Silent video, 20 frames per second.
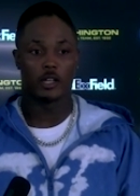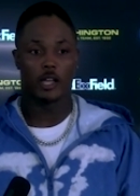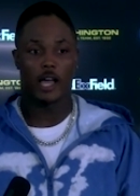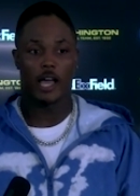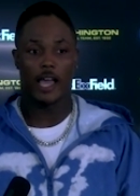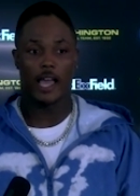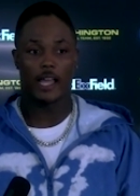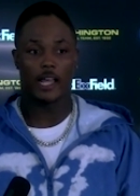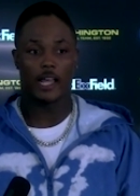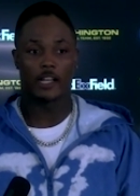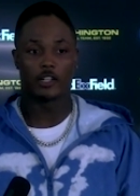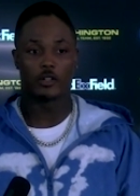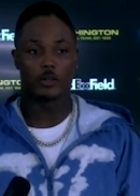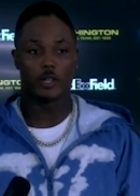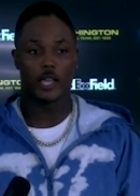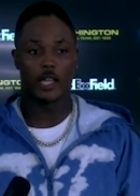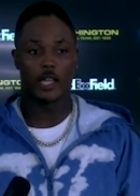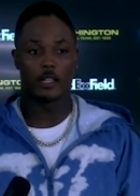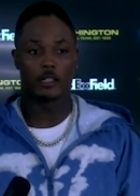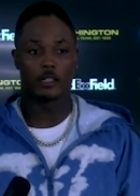I knew
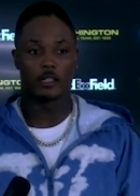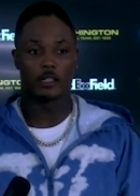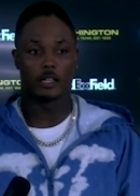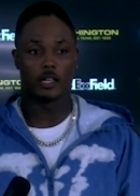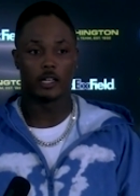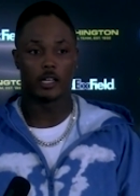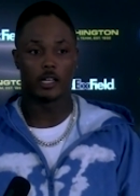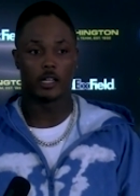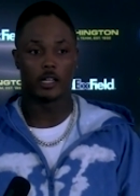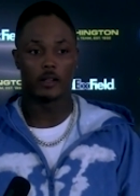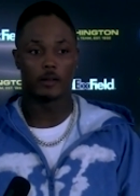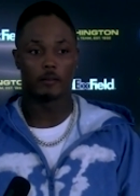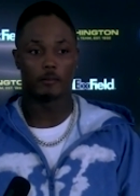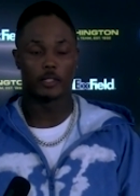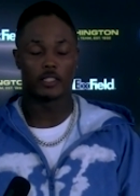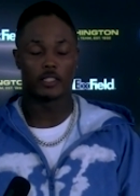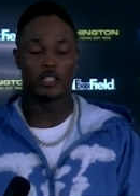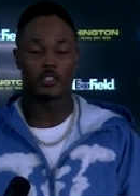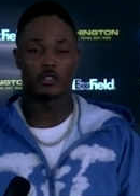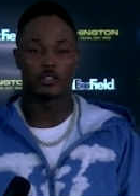he had a
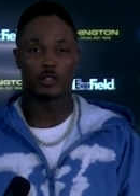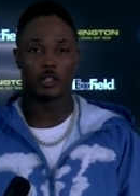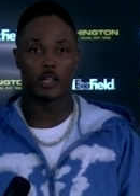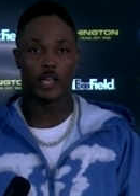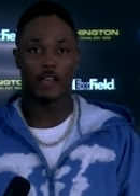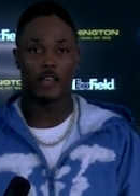potential to